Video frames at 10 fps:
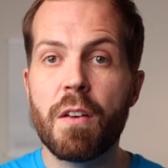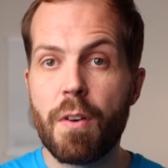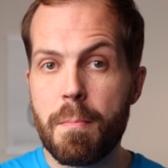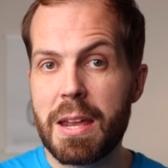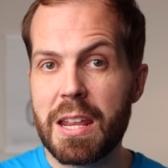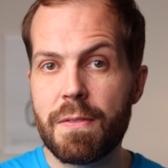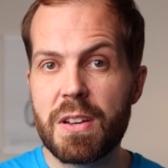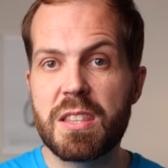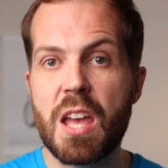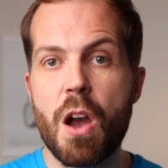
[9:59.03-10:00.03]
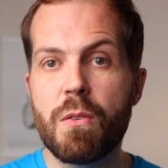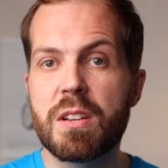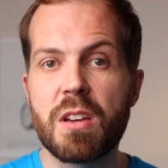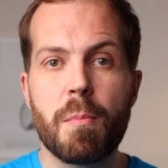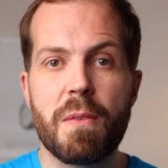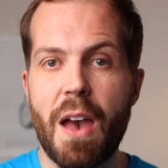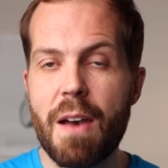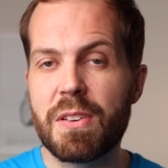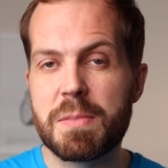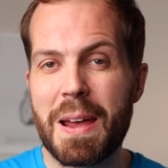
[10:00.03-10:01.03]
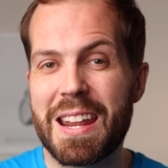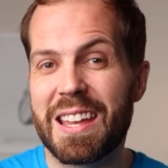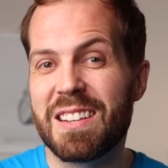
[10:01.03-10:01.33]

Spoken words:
For many of us, the only time we've ever spent in